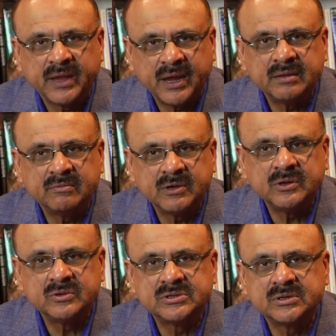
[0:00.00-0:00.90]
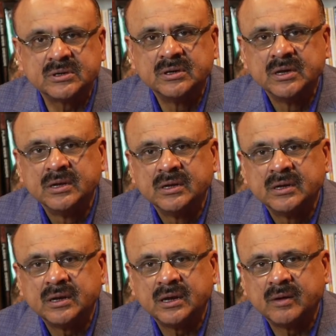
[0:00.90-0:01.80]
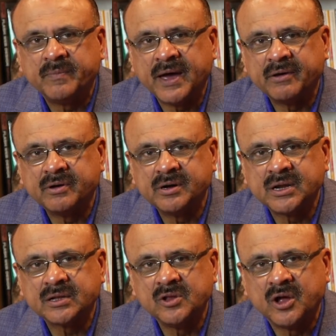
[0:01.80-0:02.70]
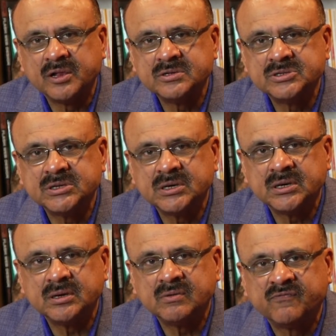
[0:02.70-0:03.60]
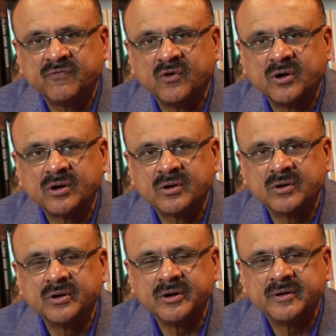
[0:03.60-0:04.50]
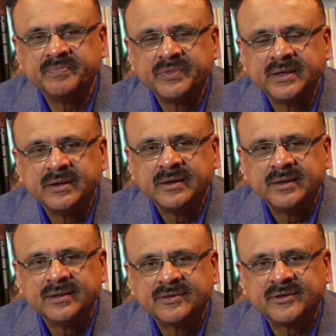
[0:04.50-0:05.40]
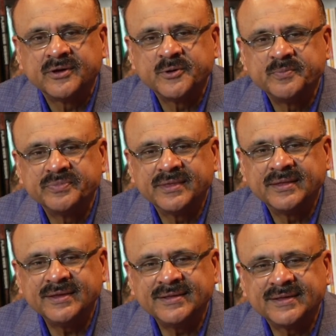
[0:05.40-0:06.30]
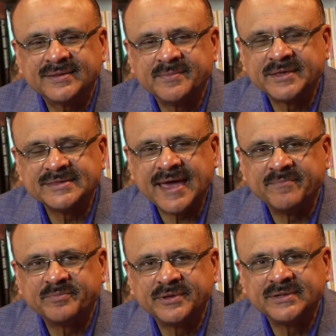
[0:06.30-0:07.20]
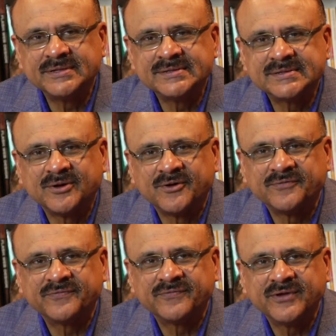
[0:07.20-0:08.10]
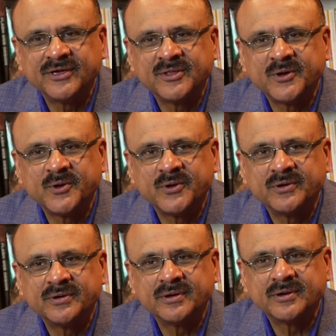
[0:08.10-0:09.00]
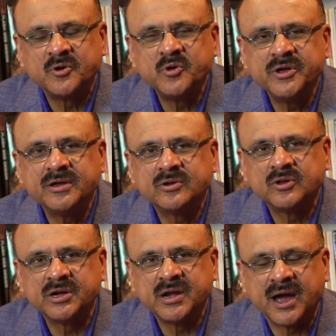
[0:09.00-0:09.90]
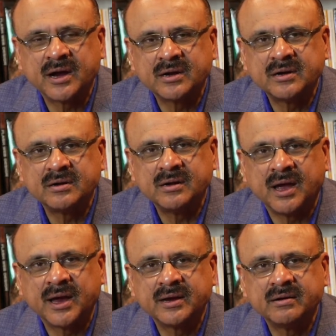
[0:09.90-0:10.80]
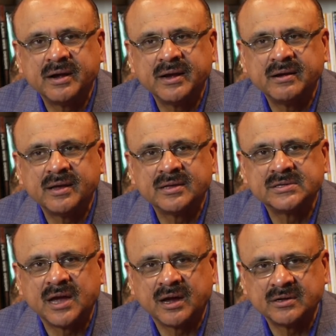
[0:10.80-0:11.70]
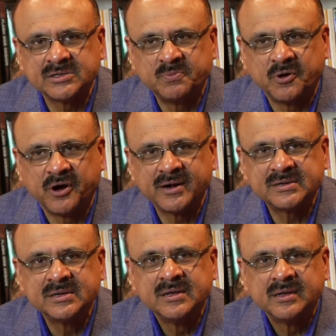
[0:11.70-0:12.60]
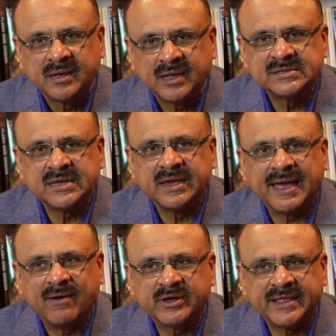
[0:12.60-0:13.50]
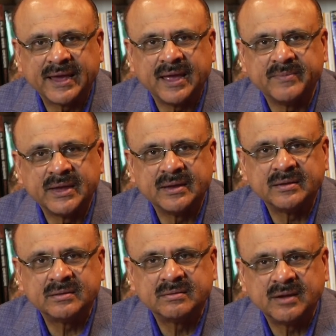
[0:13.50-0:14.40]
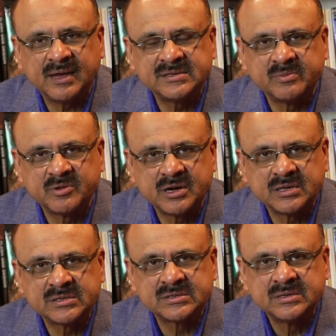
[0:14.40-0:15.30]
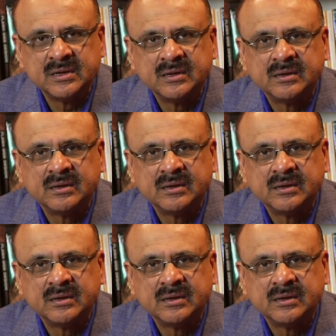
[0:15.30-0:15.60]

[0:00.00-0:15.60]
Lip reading: And we used the power technology for good. So these are some examples of, you know, going into the darker areas, darker spots, and saying, how can I come in, take some risks,